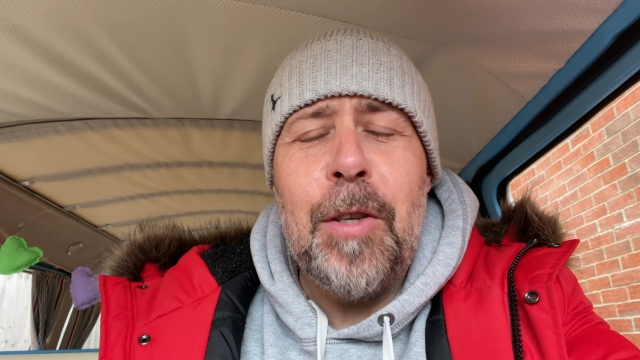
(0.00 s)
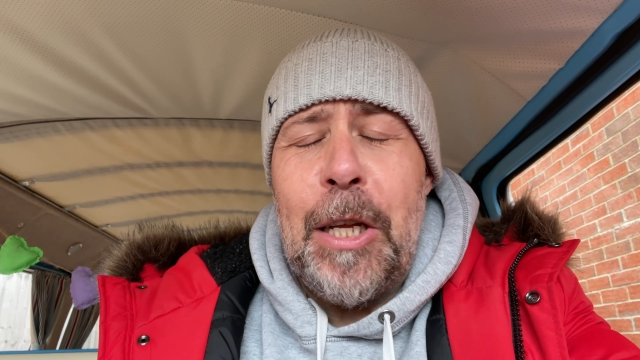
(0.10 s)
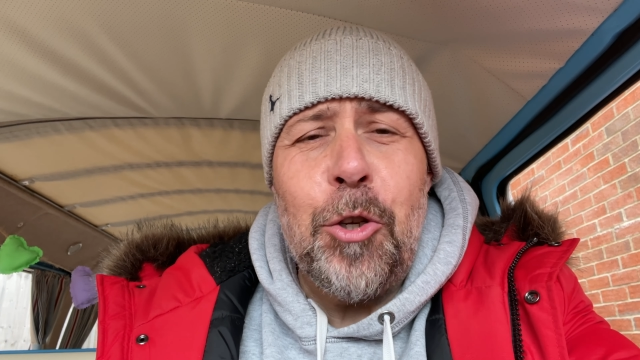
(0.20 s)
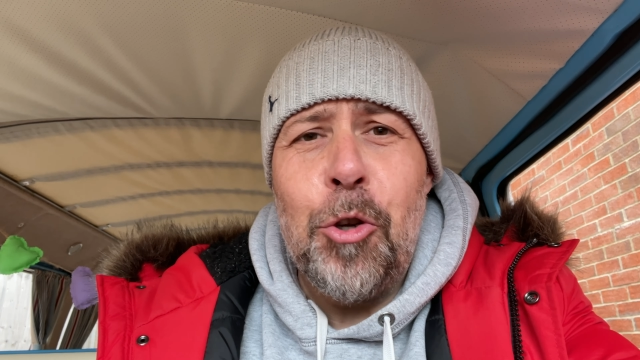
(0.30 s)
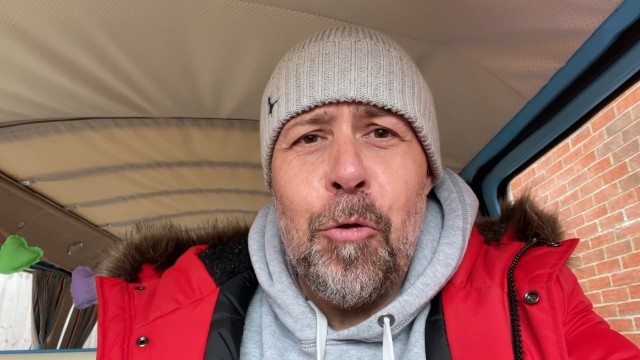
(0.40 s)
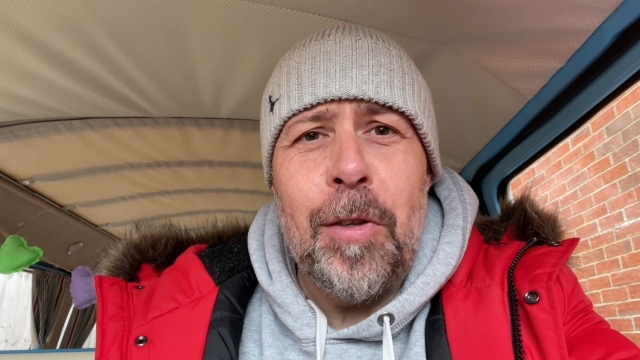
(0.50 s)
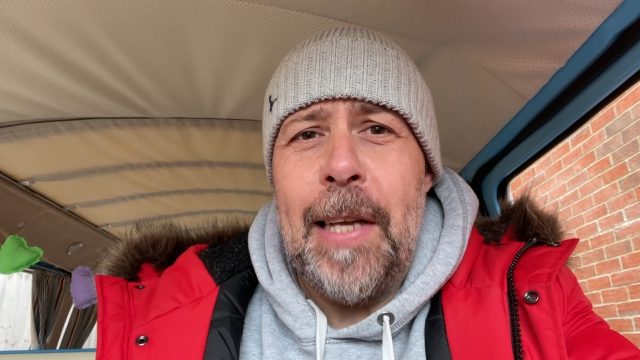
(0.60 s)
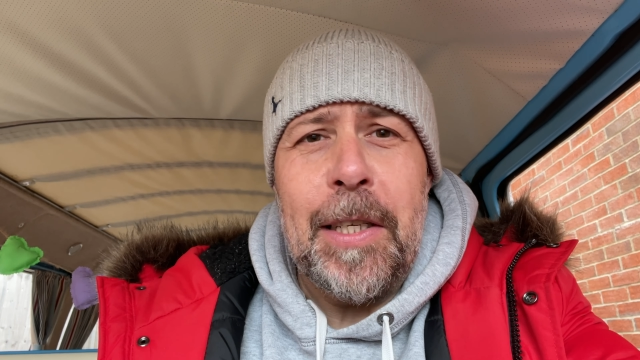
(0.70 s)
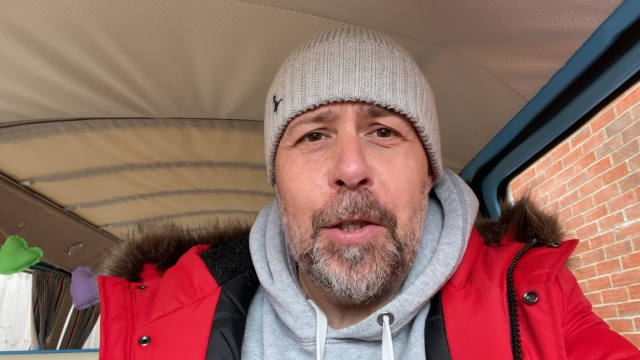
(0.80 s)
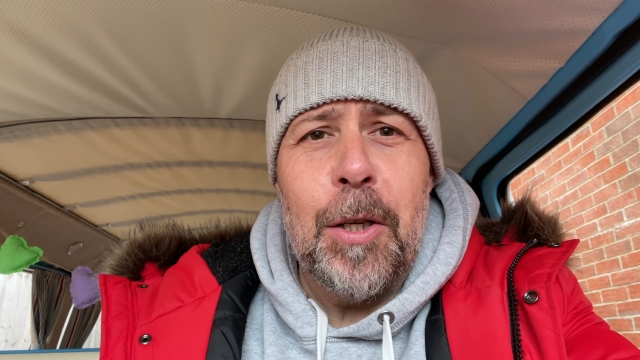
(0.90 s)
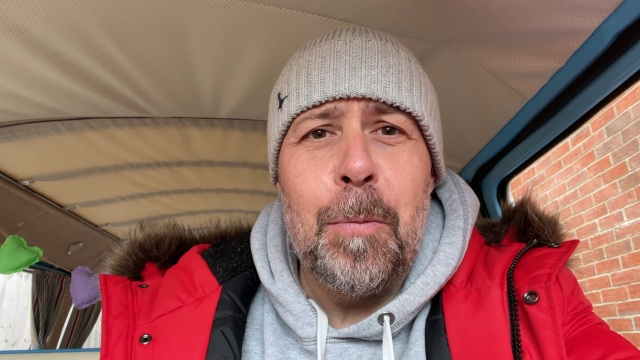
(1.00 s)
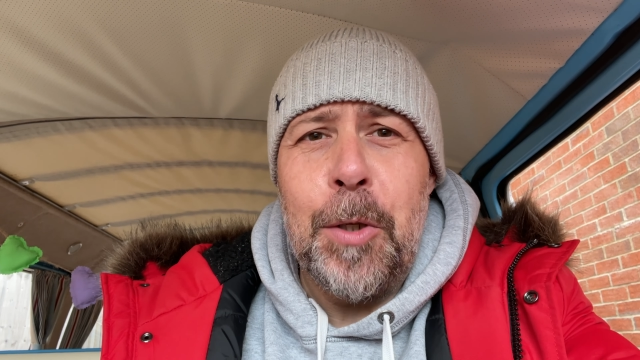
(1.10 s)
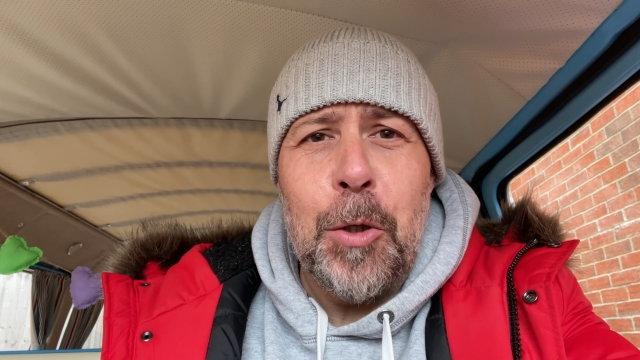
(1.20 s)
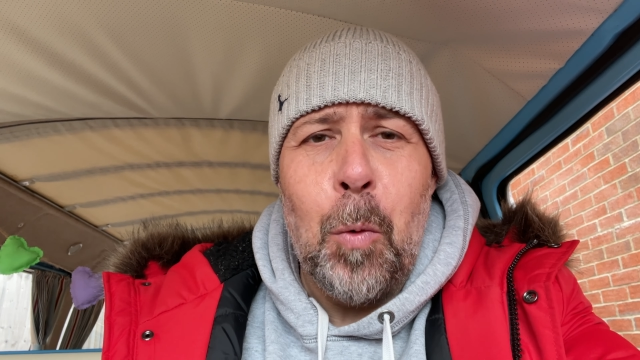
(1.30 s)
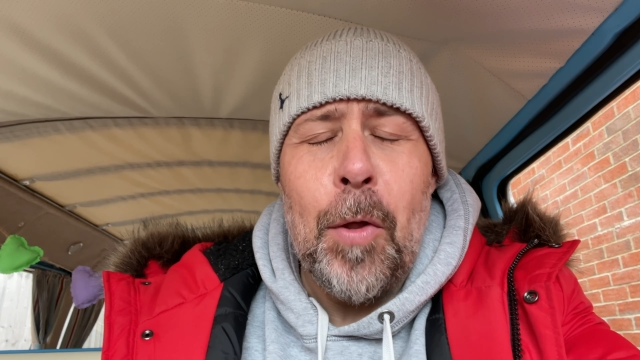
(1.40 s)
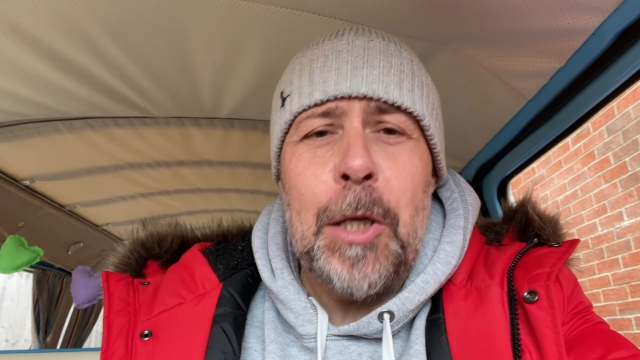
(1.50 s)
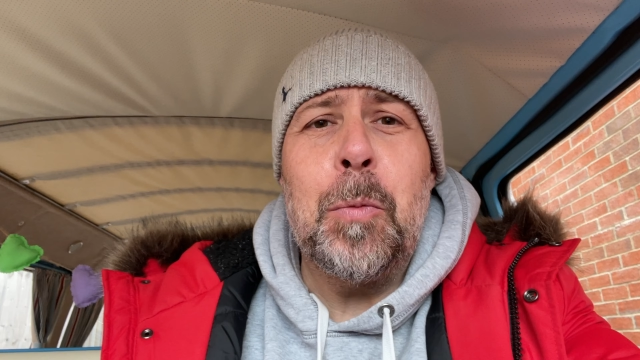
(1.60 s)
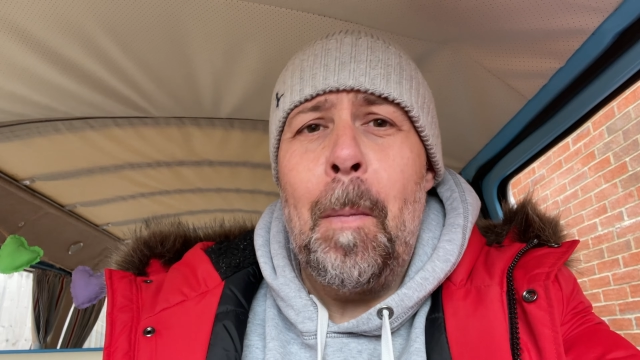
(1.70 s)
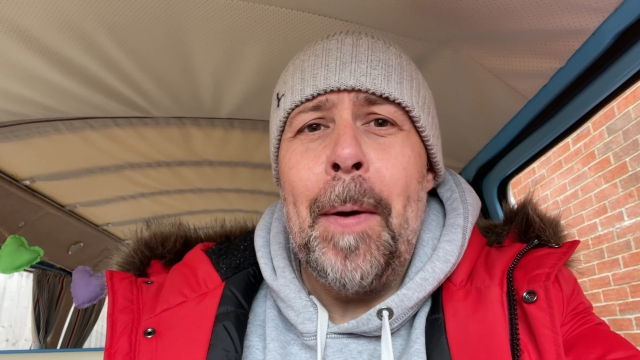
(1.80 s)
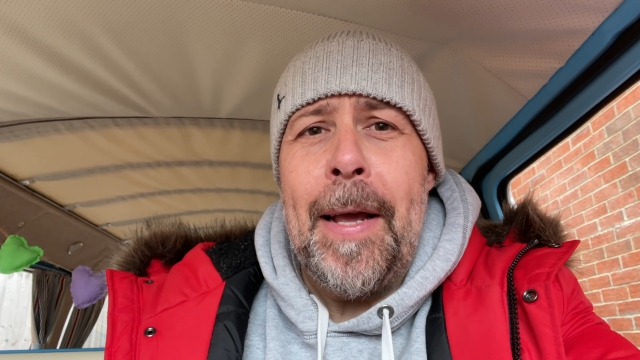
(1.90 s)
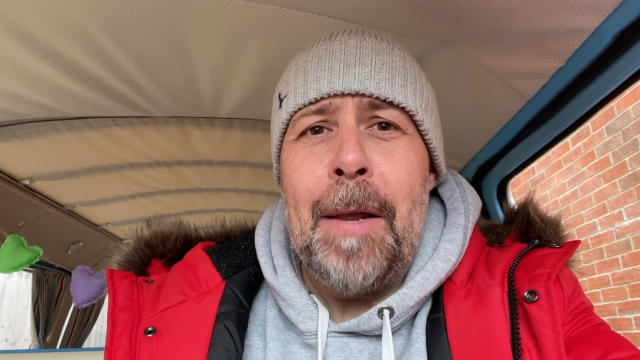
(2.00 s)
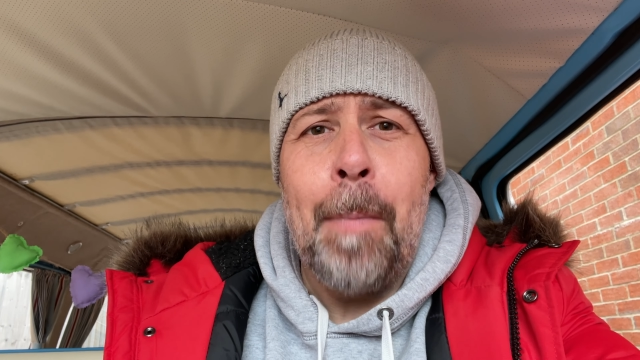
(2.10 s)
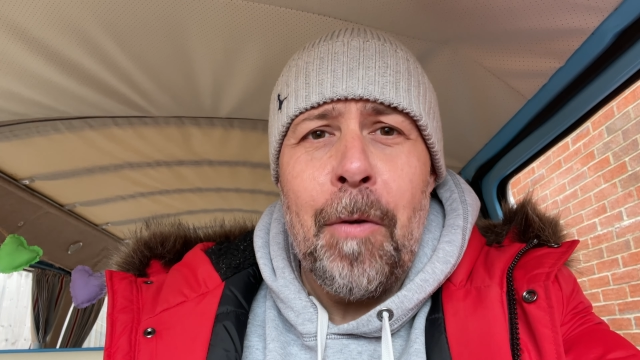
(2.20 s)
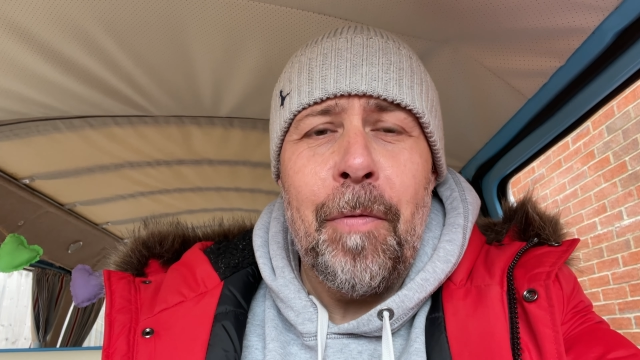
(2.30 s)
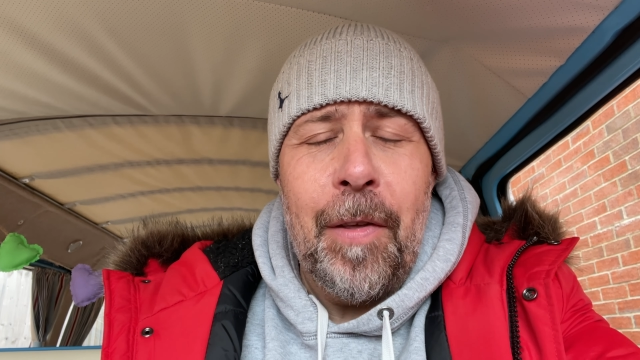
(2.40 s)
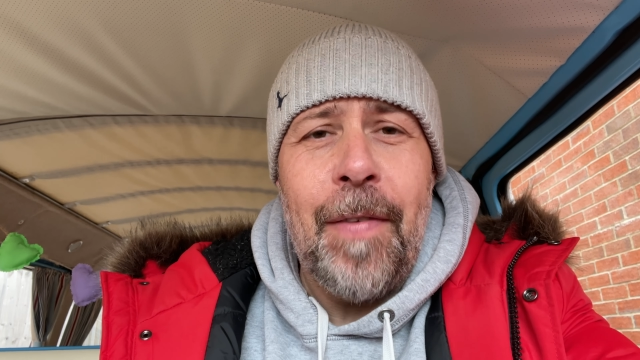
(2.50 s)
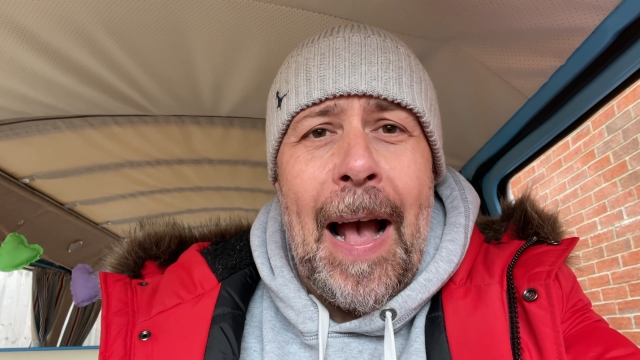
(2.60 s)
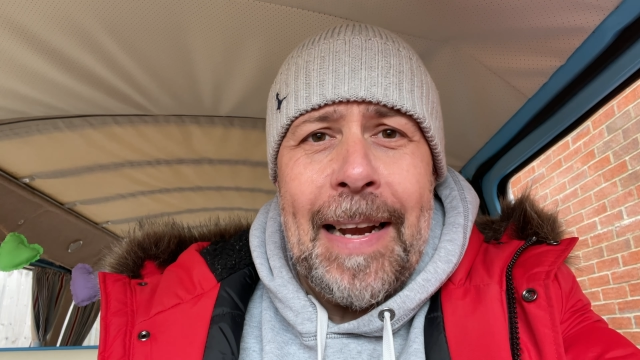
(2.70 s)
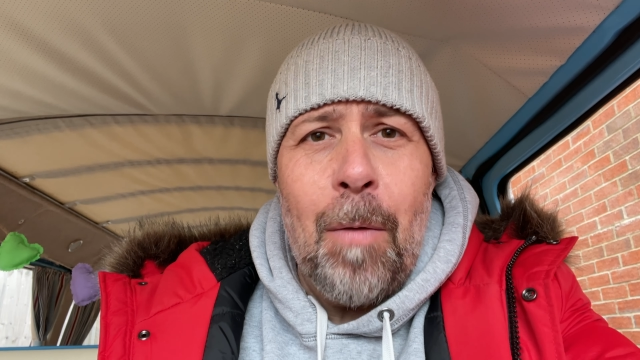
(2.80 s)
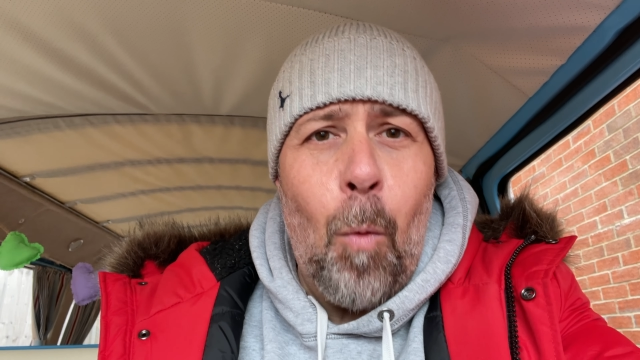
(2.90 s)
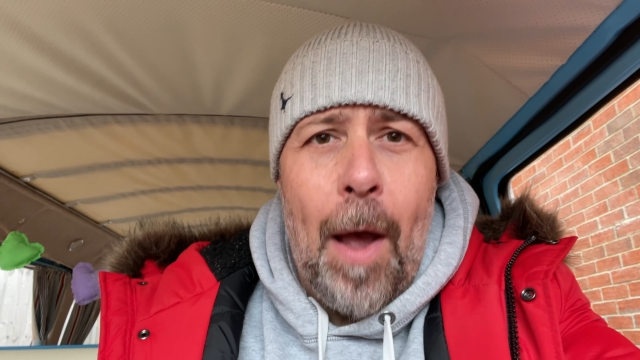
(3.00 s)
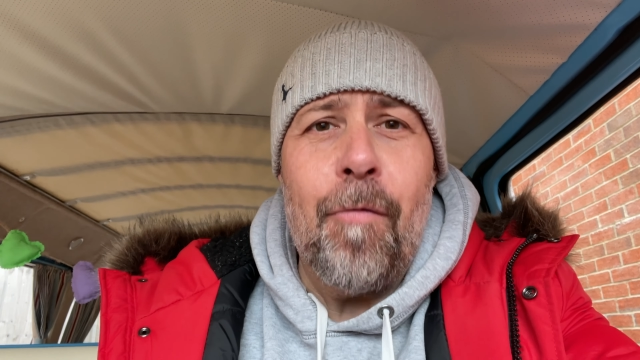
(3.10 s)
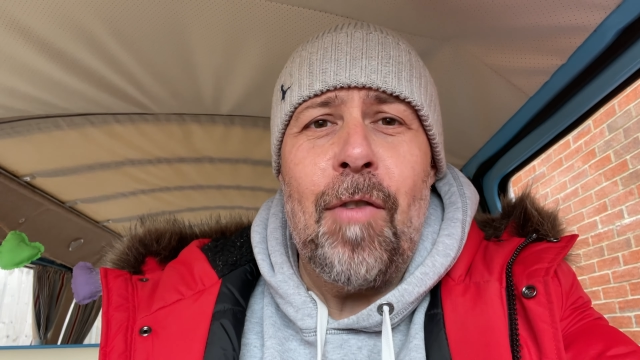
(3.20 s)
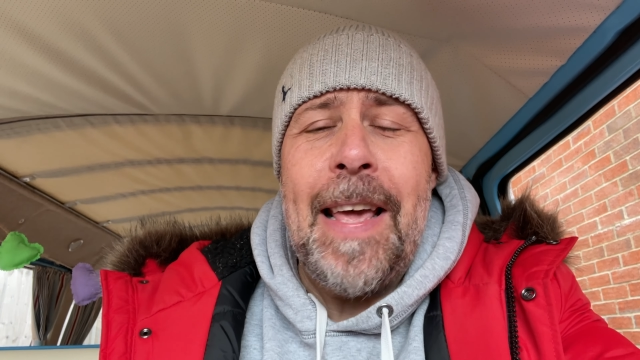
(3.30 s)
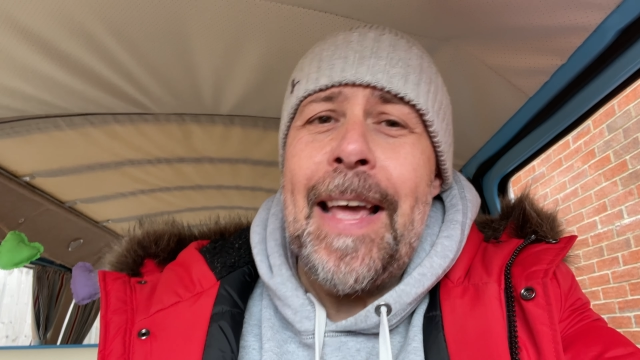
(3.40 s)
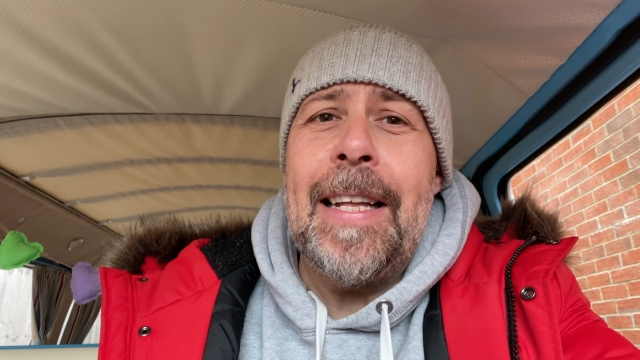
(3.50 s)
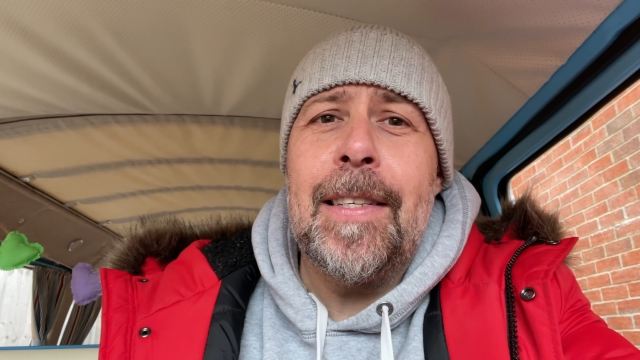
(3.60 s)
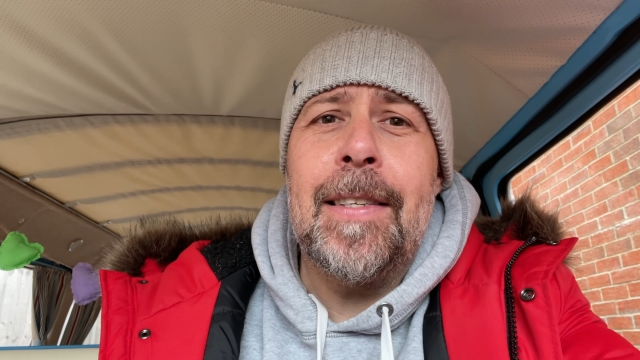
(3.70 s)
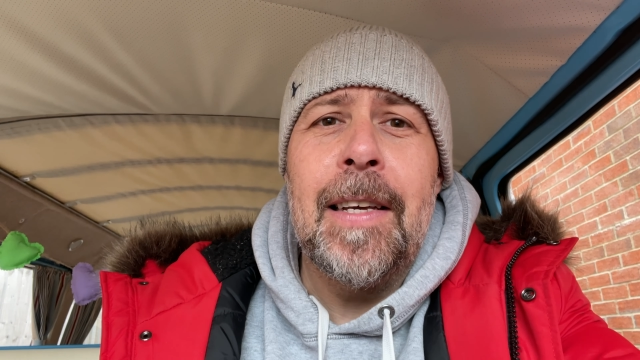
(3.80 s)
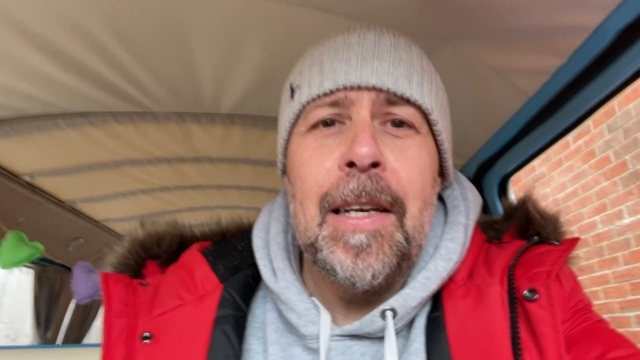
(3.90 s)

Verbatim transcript: insurance accident, which is what this would be, both for the van and whatever it hits,